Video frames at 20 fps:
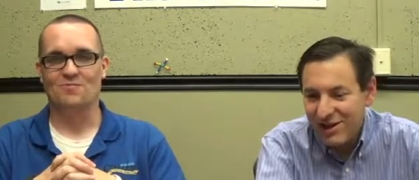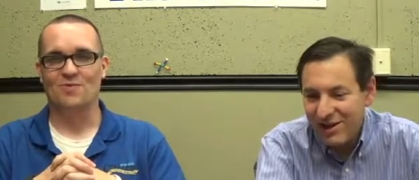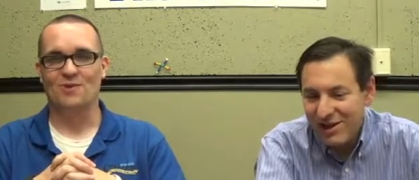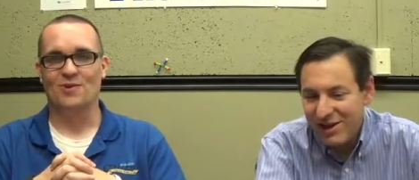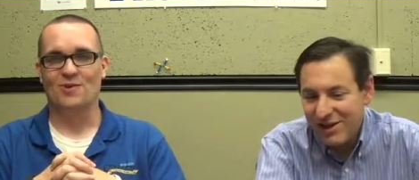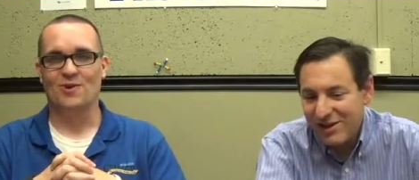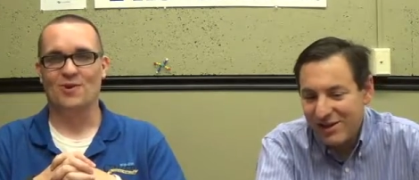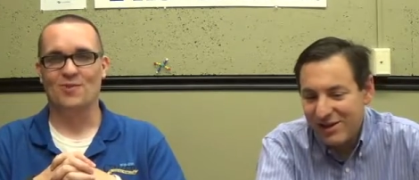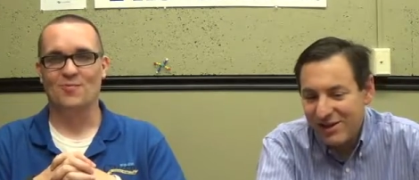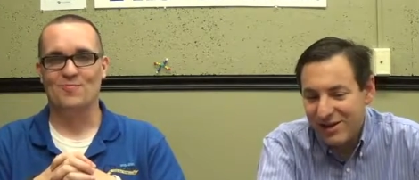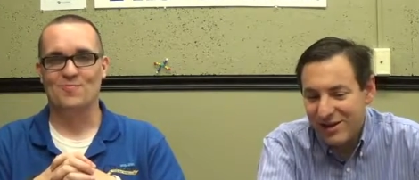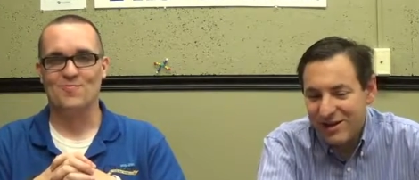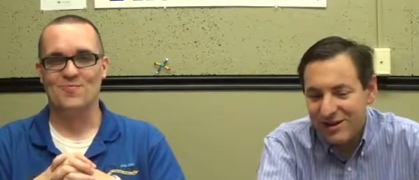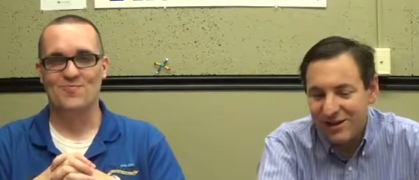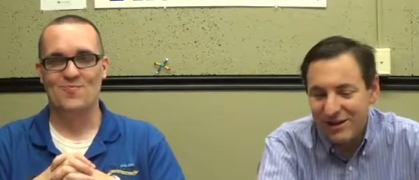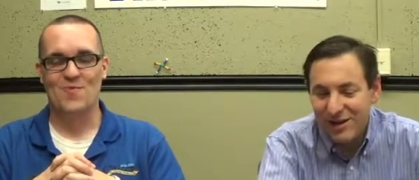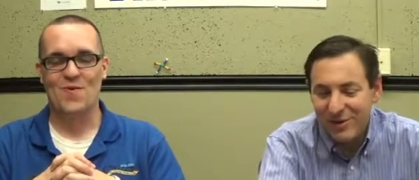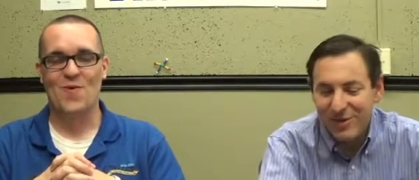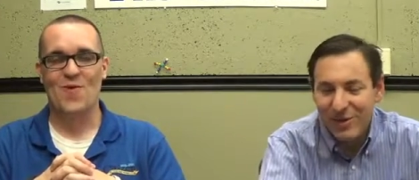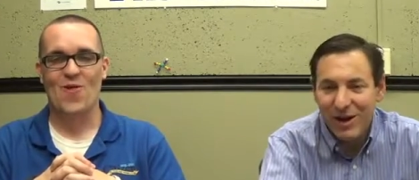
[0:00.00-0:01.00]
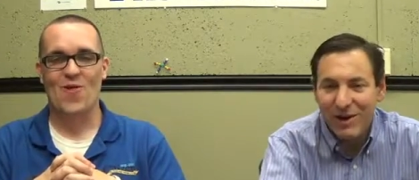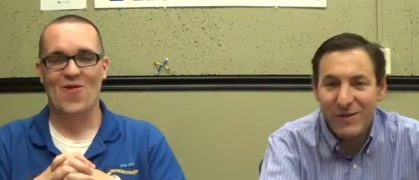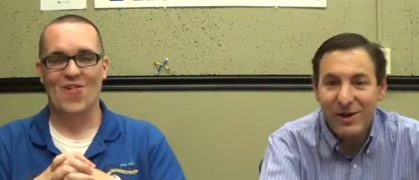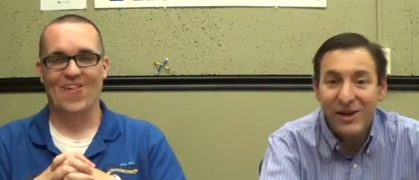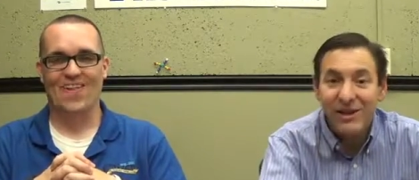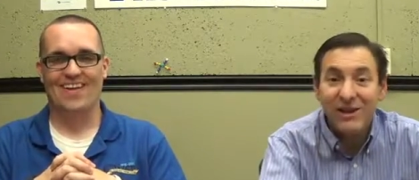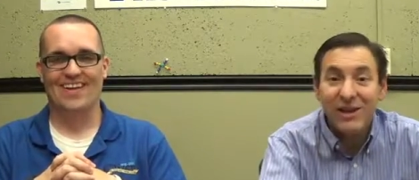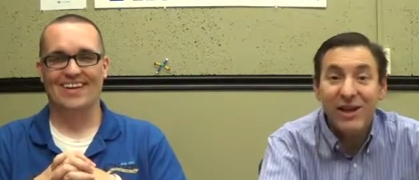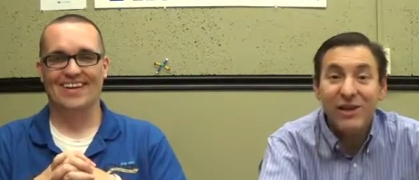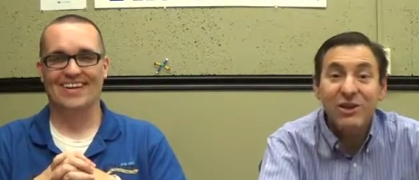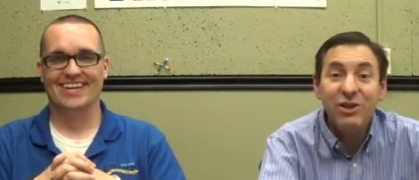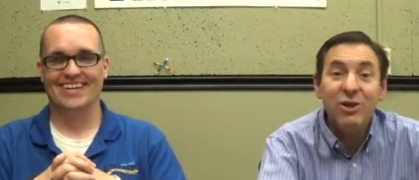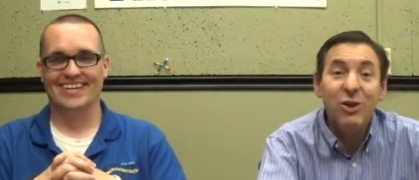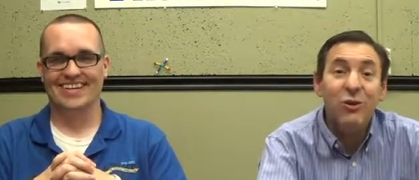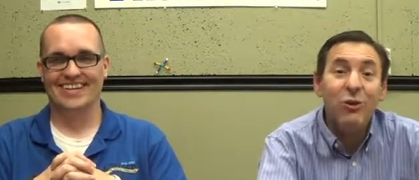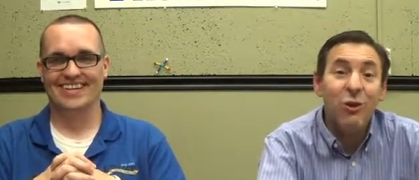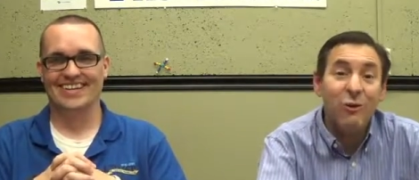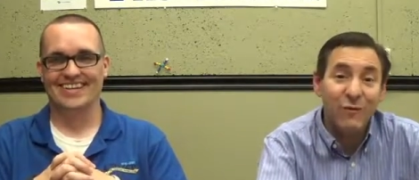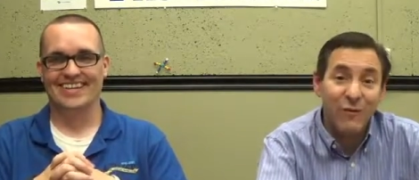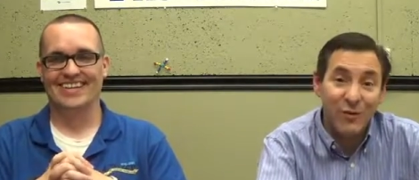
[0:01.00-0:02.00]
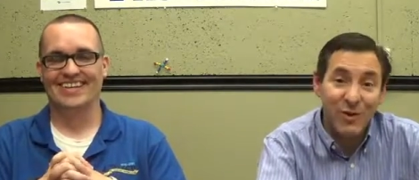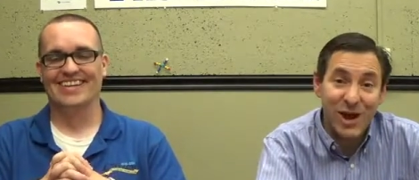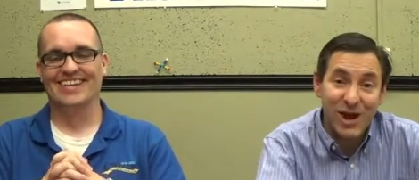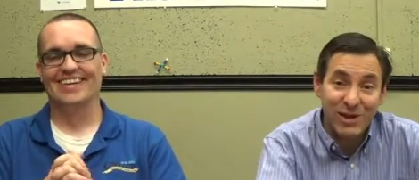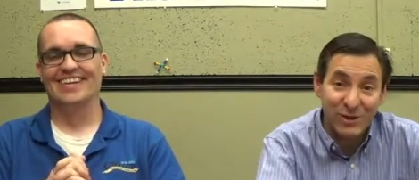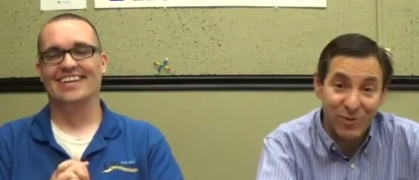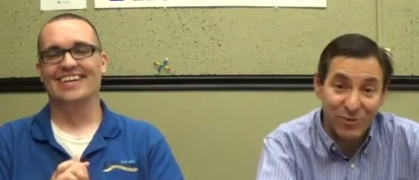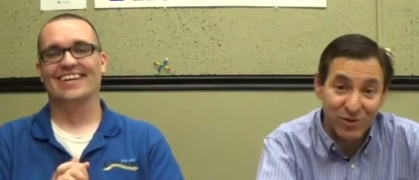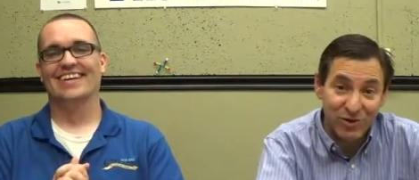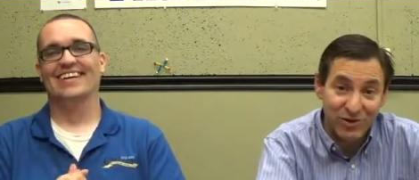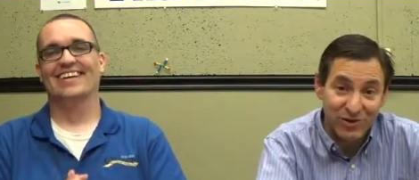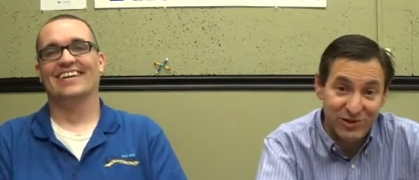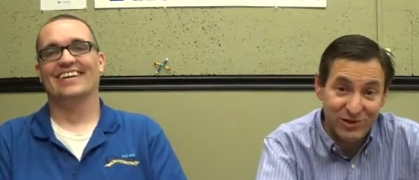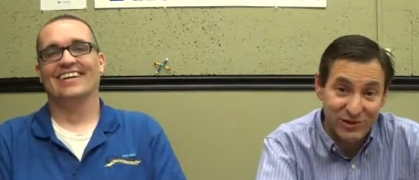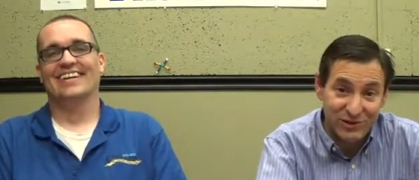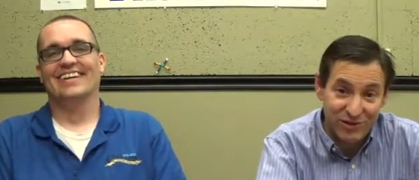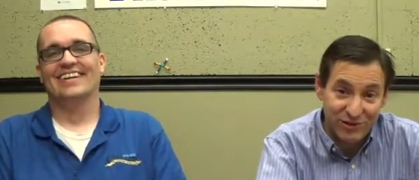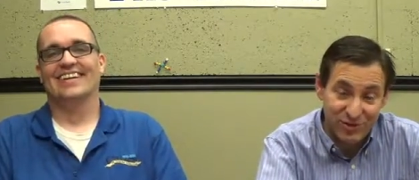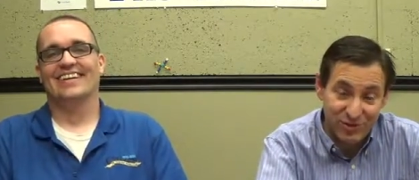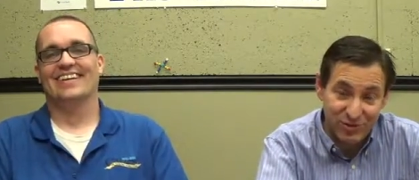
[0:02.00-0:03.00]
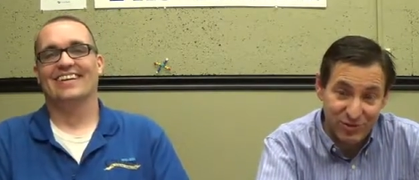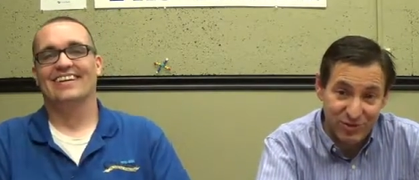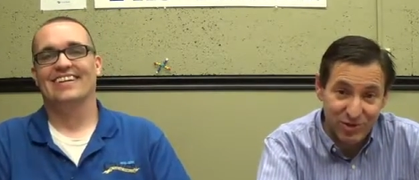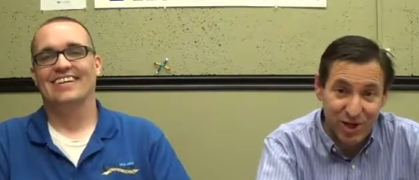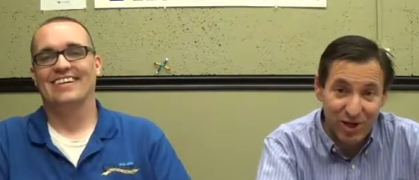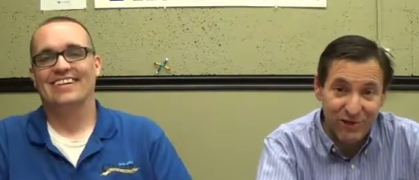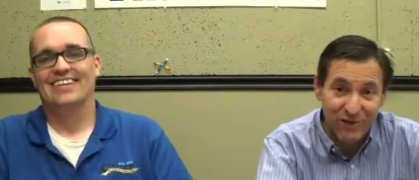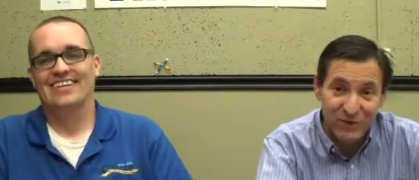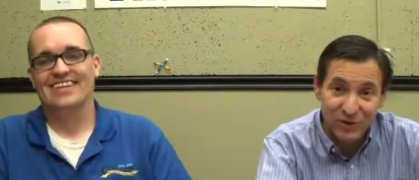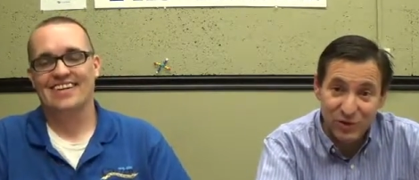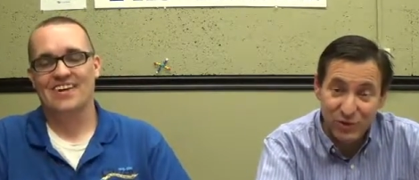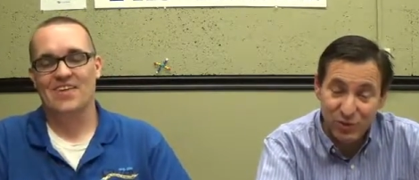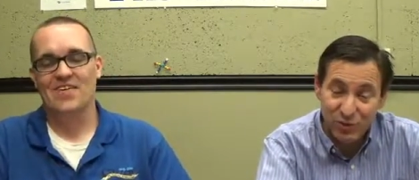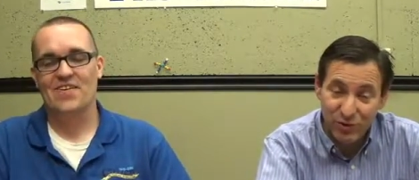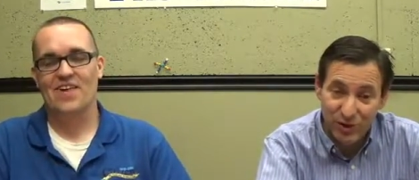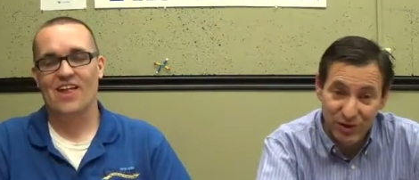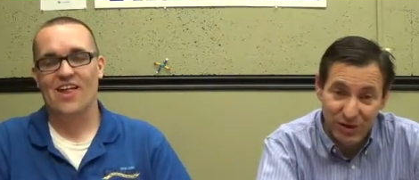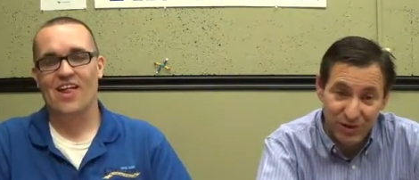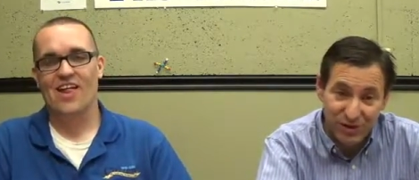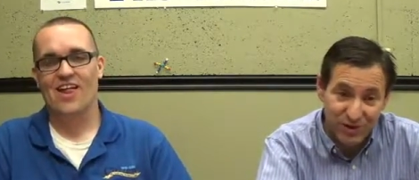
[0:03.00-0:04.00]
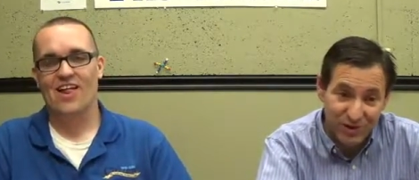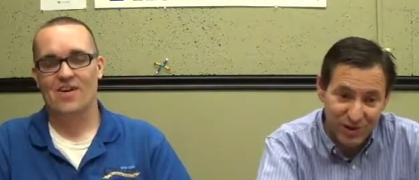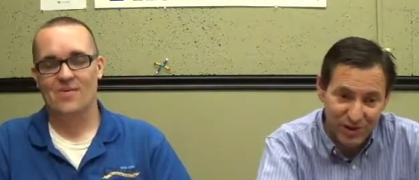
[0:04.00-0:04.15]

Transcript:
Speaker 1: And you don't overreact to preseason, too. Dolphins Twitter,